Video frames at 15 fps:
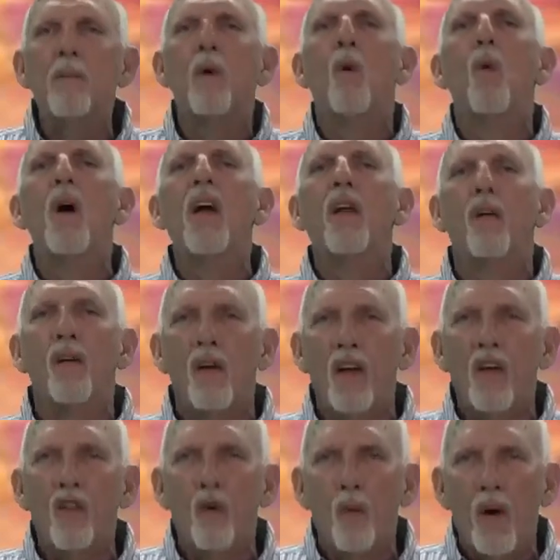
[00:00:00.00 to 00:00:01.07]
a winner
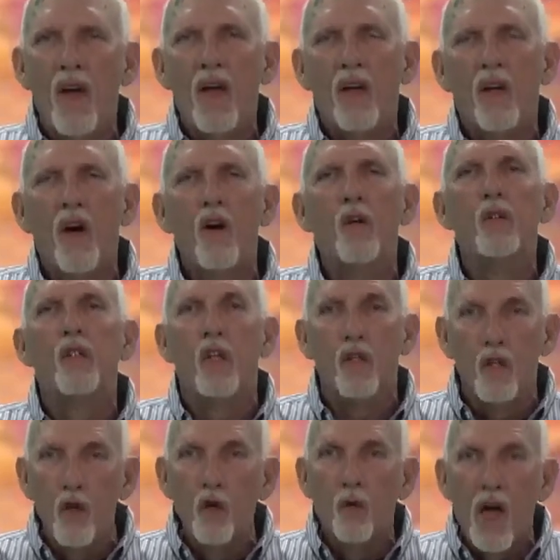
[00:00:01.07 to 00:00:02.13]
either way it goes, and
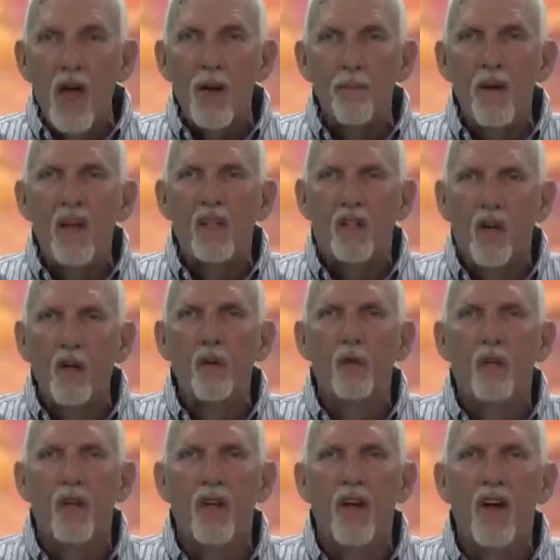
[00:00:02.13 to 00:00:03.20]
you can be too
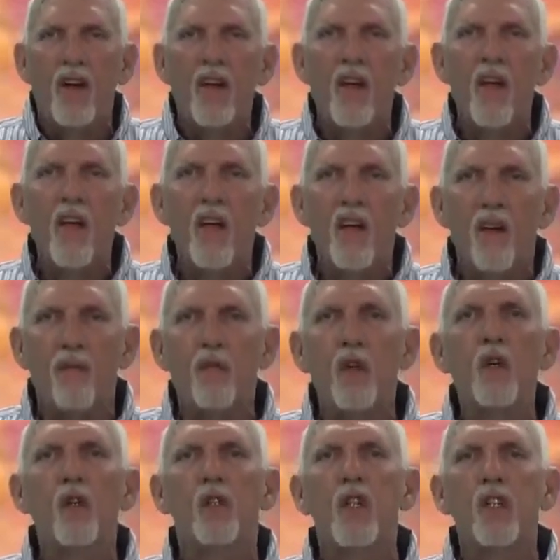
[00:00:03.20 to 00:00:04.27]
today. If
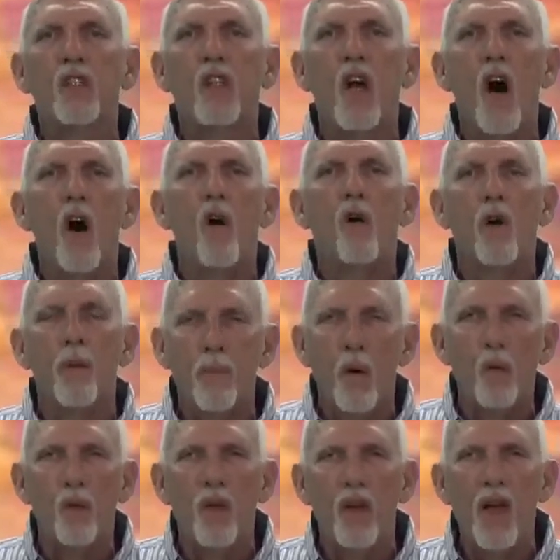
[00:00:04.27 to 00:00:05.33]
you'll just call
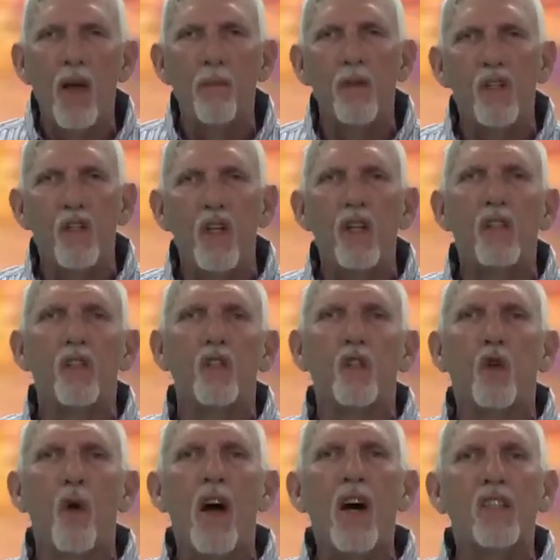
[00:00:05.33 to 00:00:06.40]
upon the name of Jesus
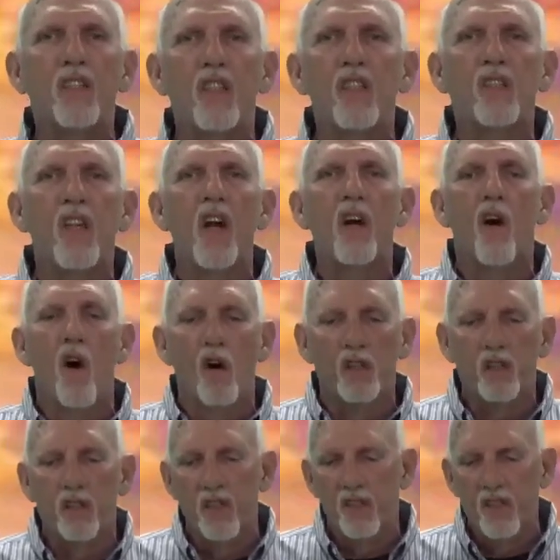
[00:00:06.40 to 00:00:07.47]
Christ, it's our
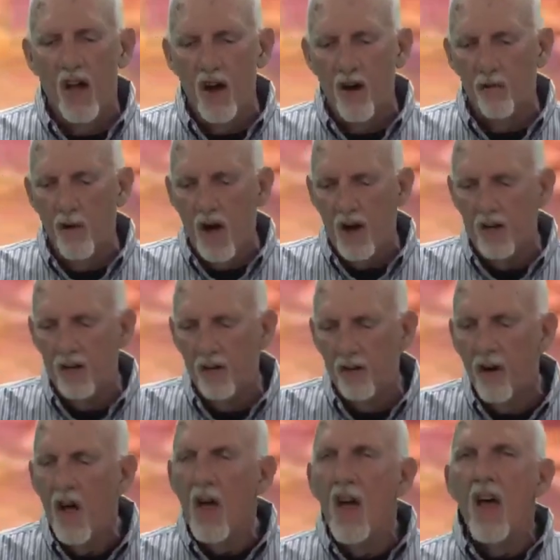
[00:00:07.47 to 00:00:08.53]
heart's desire right
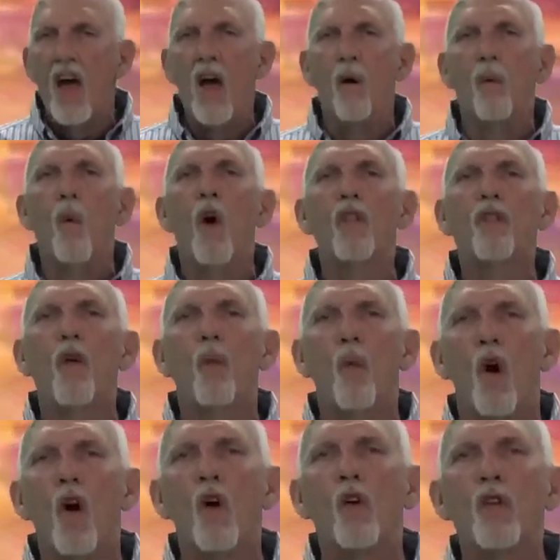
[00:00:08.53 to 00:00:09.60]
here at What the
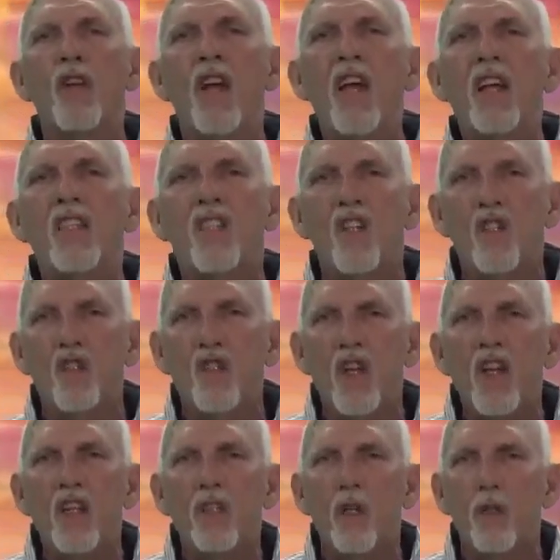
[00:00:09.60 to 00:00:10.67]
World Needs is
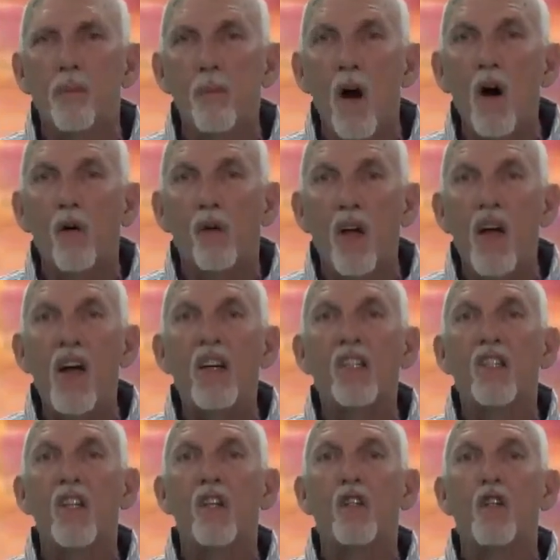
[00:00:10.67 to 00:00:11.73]
Jesus
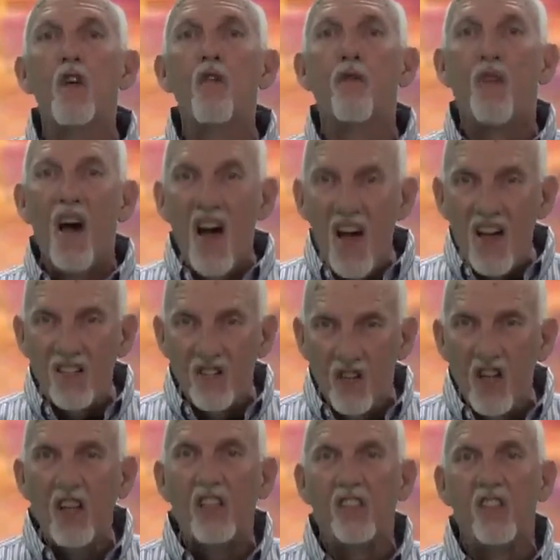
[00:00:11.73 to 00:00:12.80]
Broadcast that you find
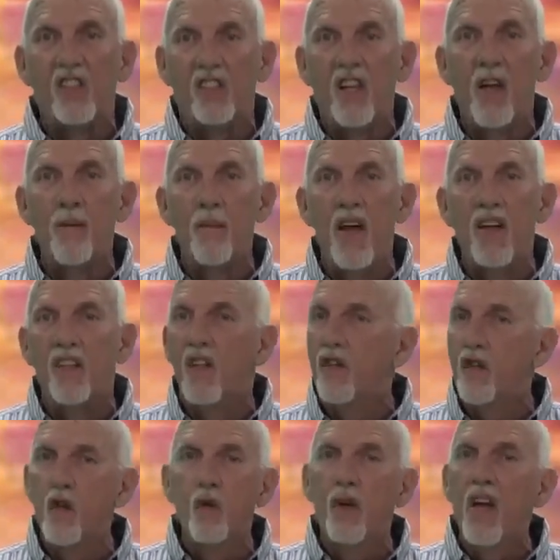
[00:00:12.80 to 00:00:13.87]
Jesus, amen,
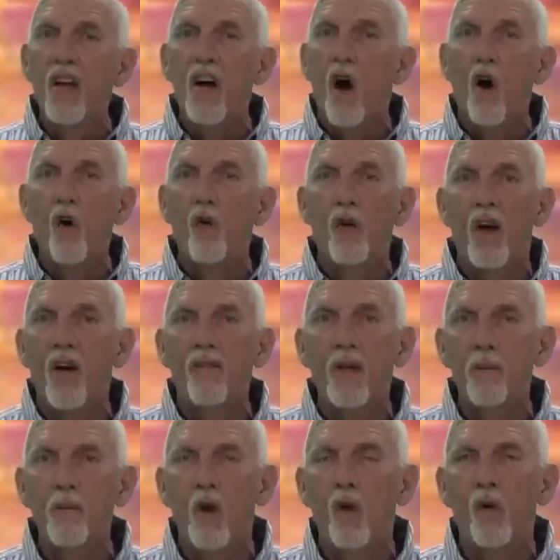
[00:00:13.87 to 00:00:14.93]
that you get a hold of
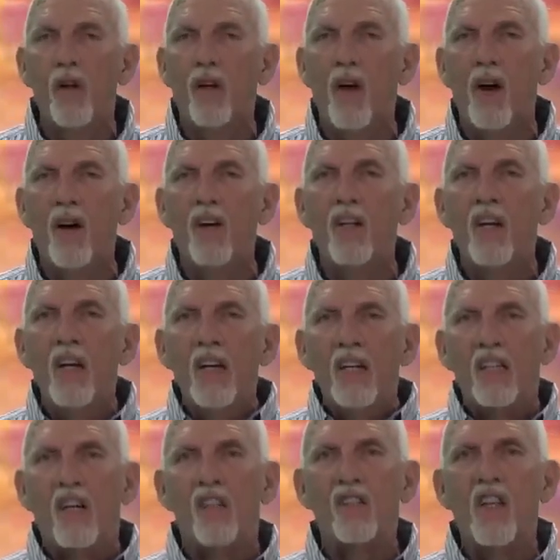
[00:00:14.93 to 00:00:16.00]
him, glory to God,
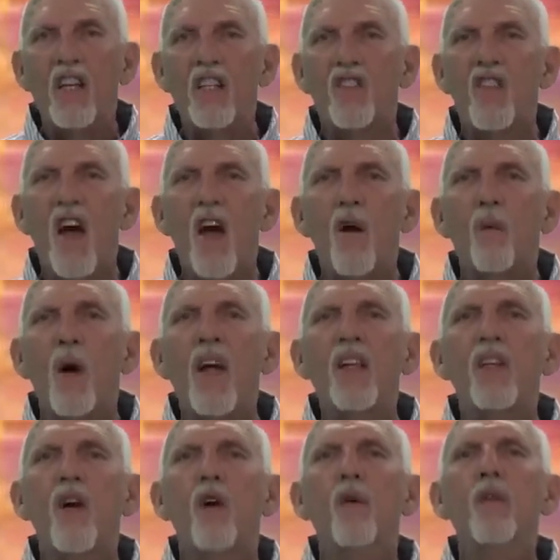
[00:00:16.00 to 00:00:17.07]
because he's there
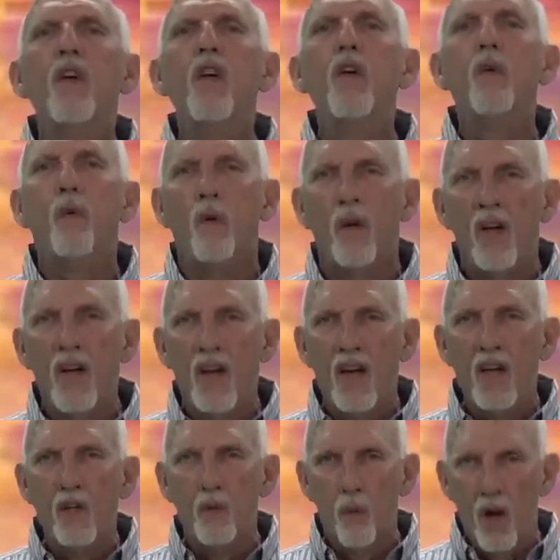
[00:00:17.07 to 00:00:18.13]
waiting on you.
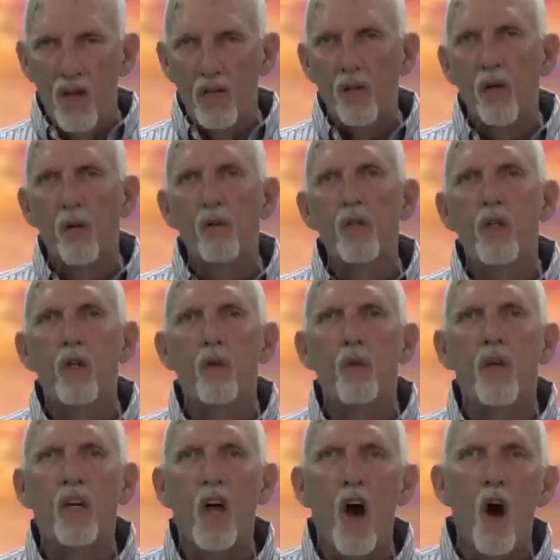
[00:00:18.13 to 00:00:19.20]
He's waiting on you
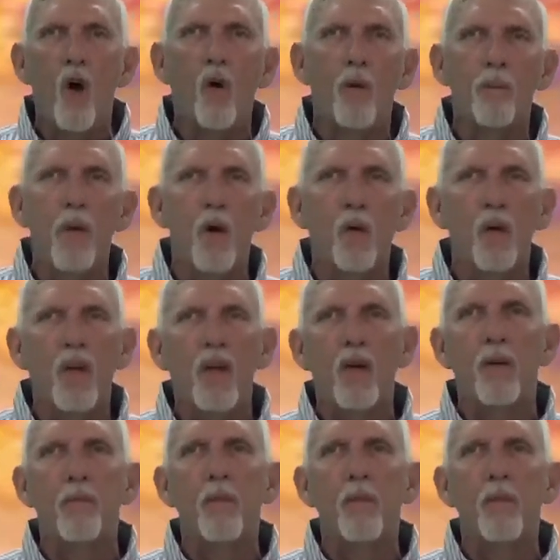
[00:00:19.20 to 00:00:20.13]
to call upon him